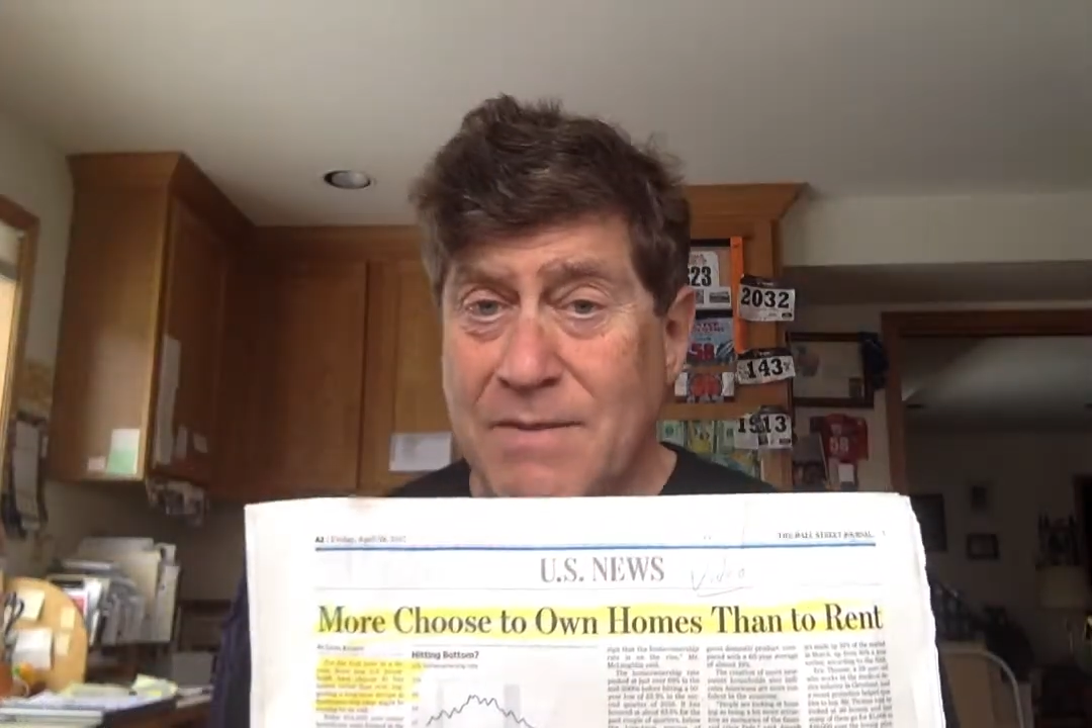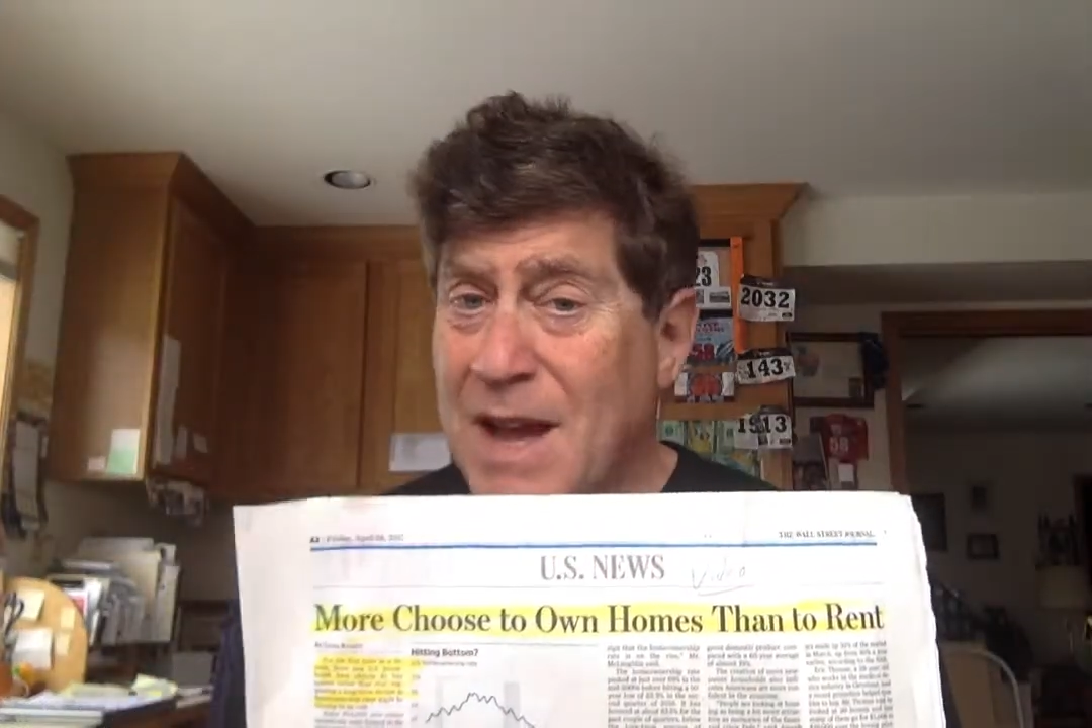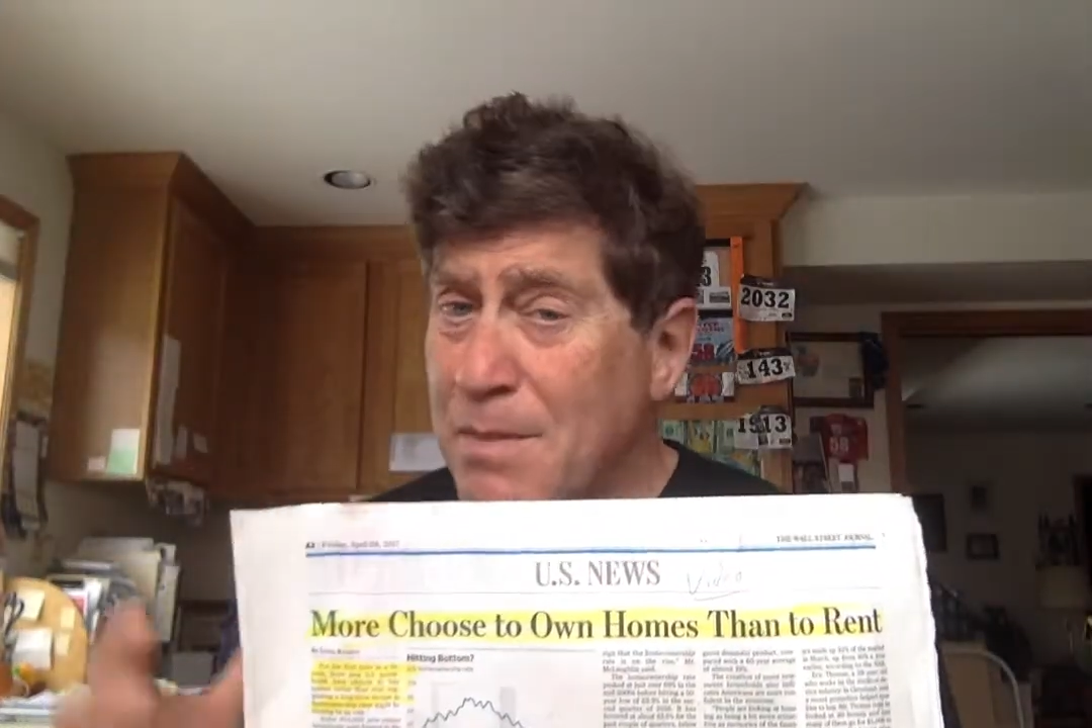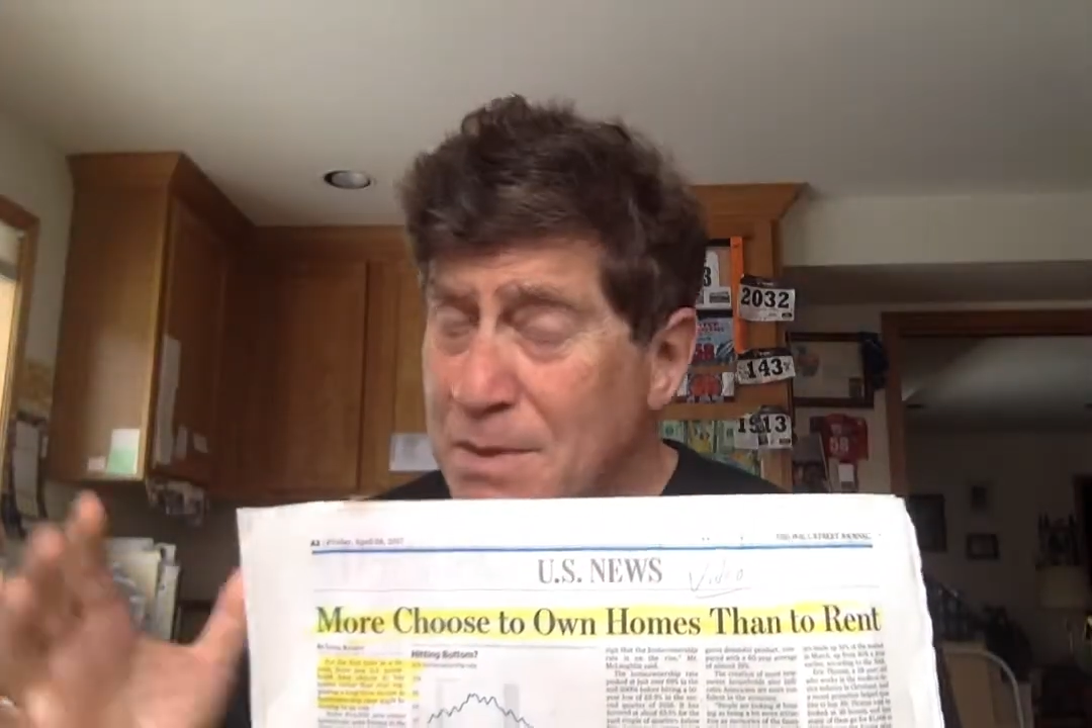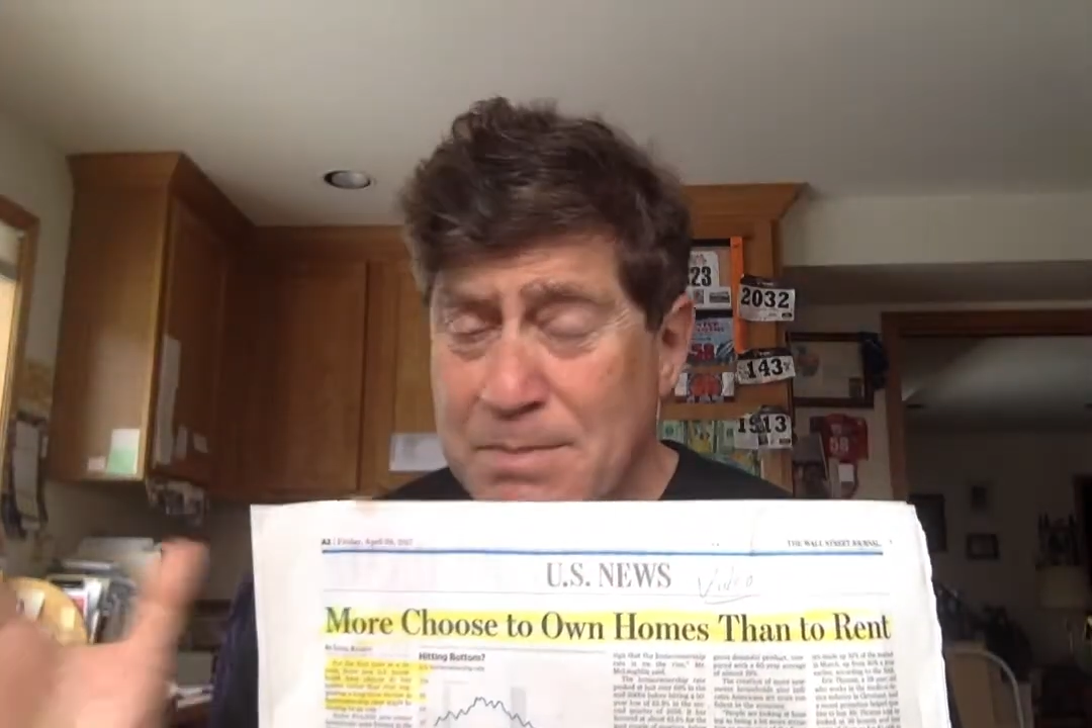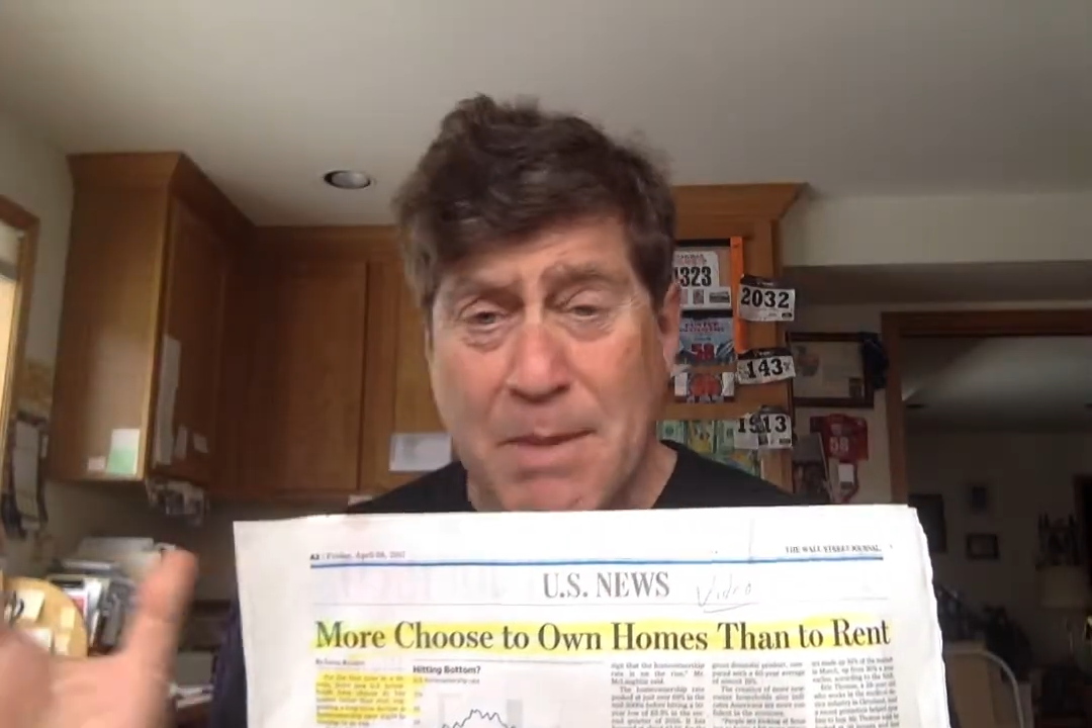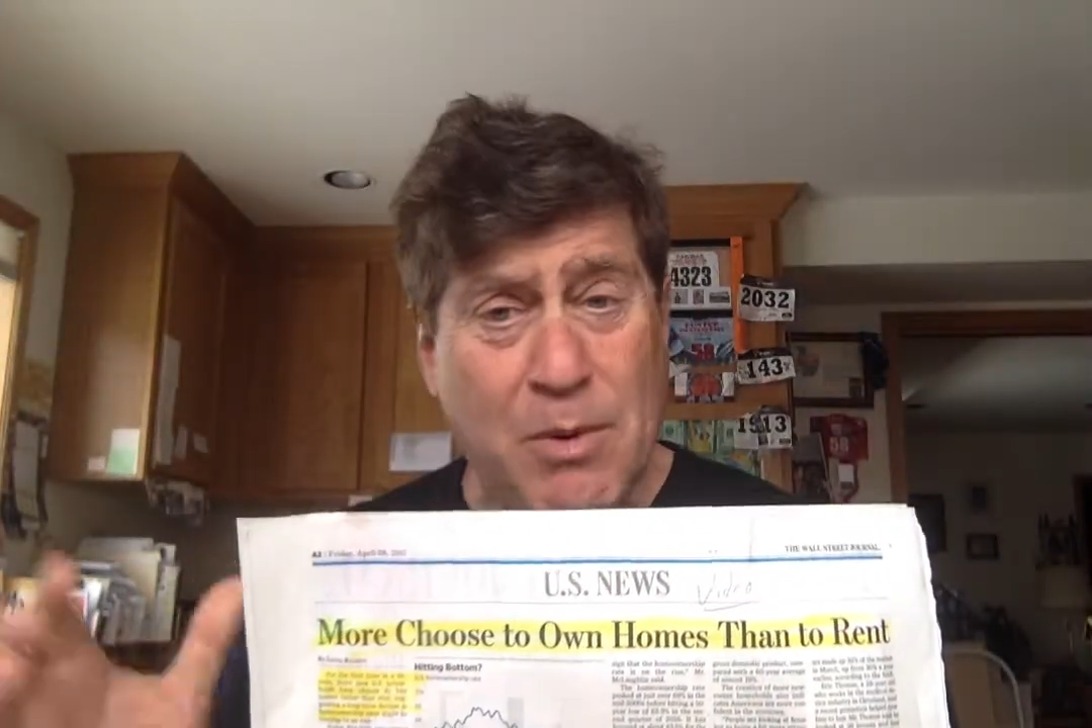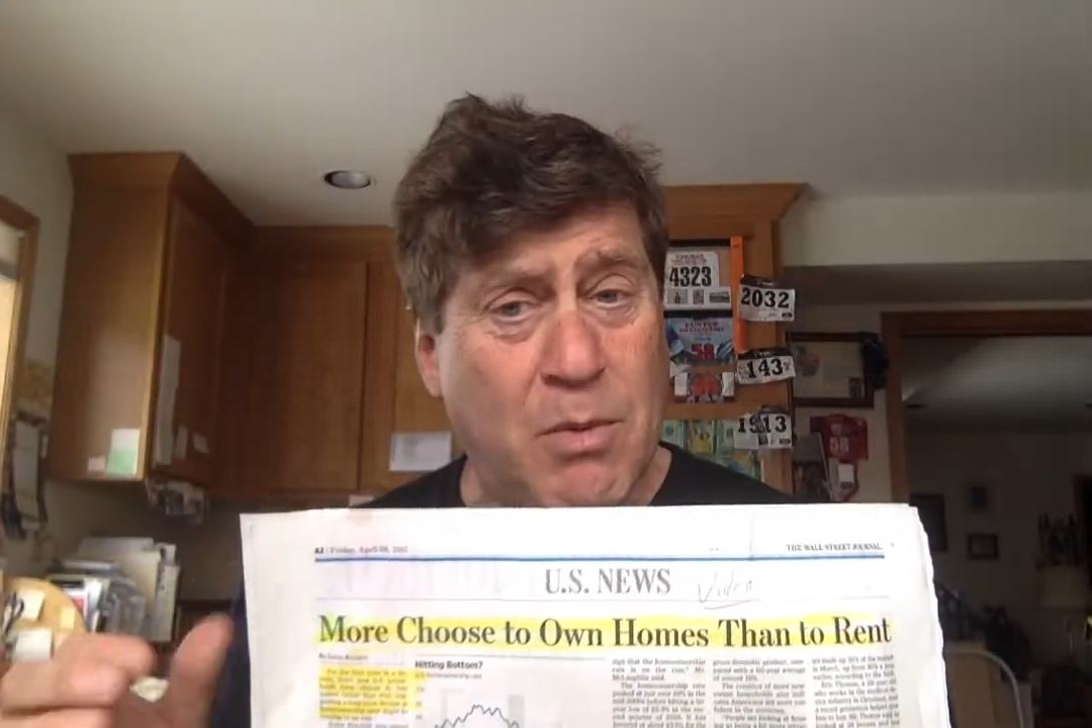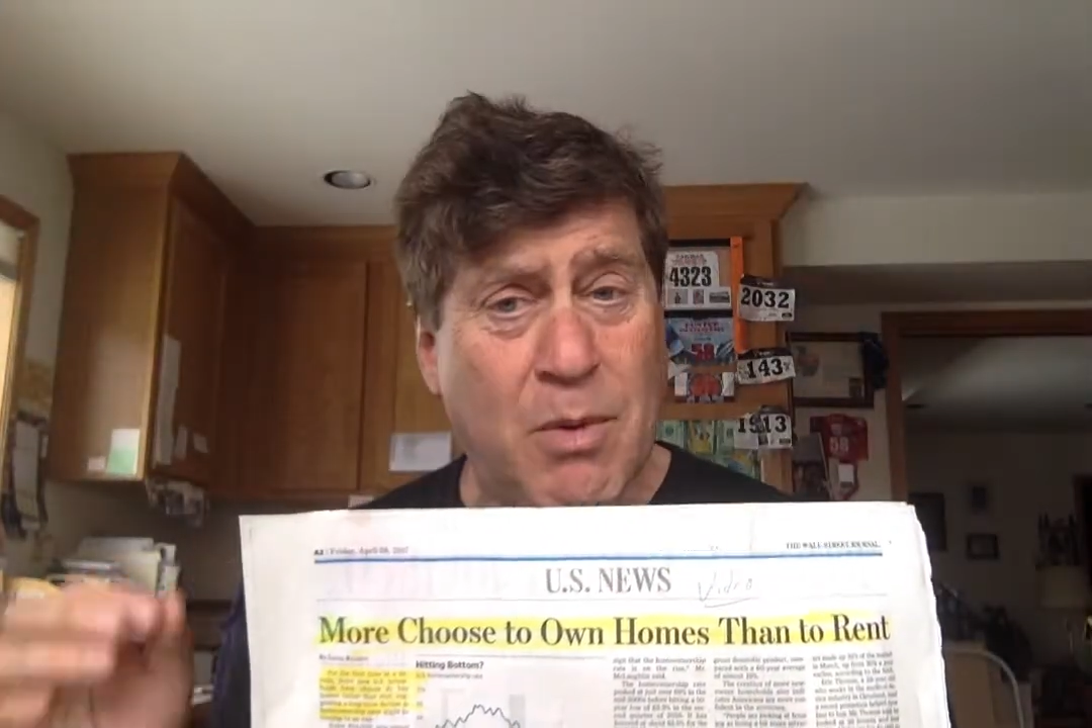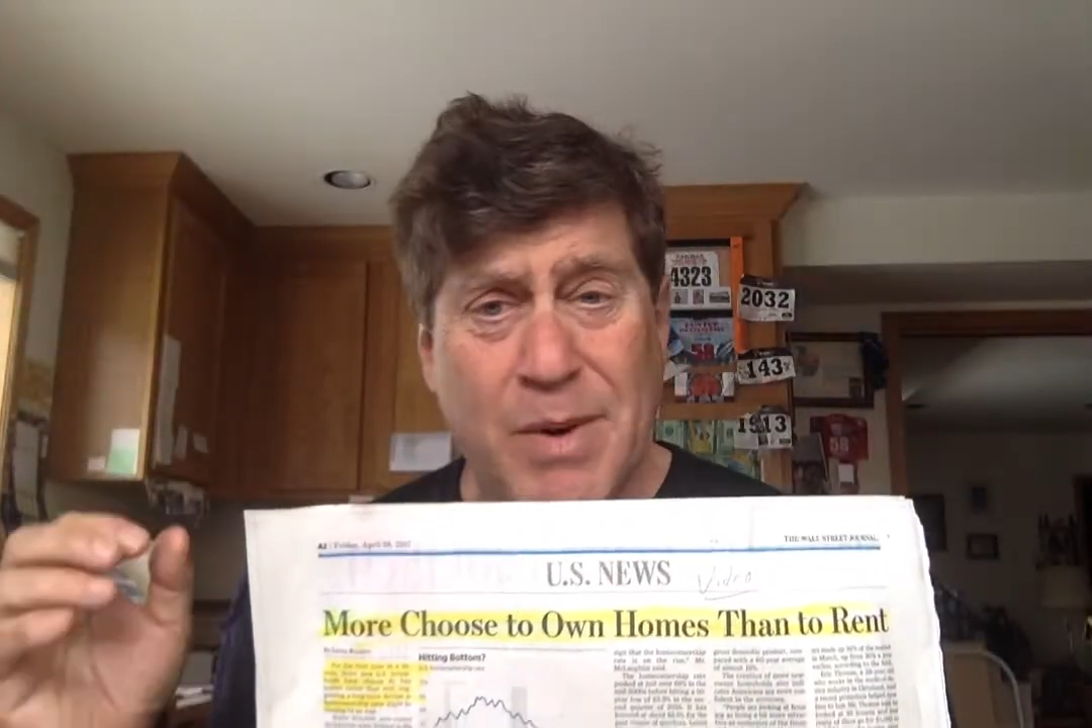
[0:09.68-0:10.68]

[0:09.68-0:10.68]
Now, people were